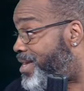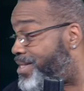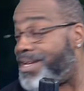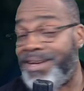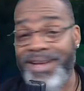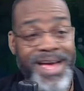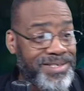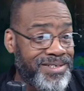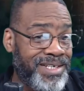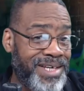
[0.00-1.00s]
It's a
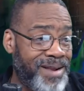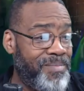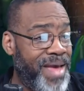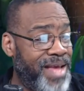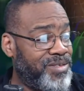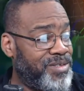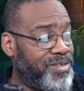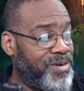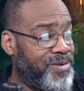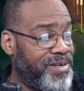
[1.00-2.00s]
nice look. He got a master
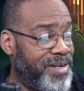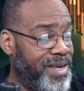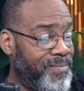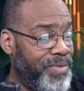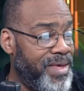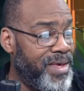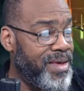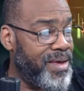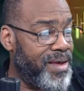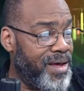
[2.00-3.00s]
shirt on today.
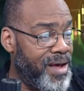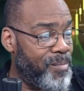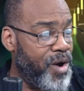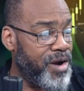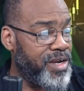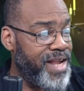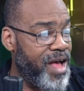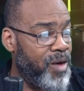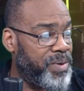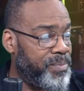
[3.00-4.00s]
Uh, mark it
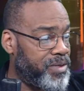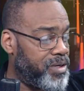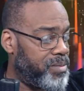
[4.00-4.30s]
down. People are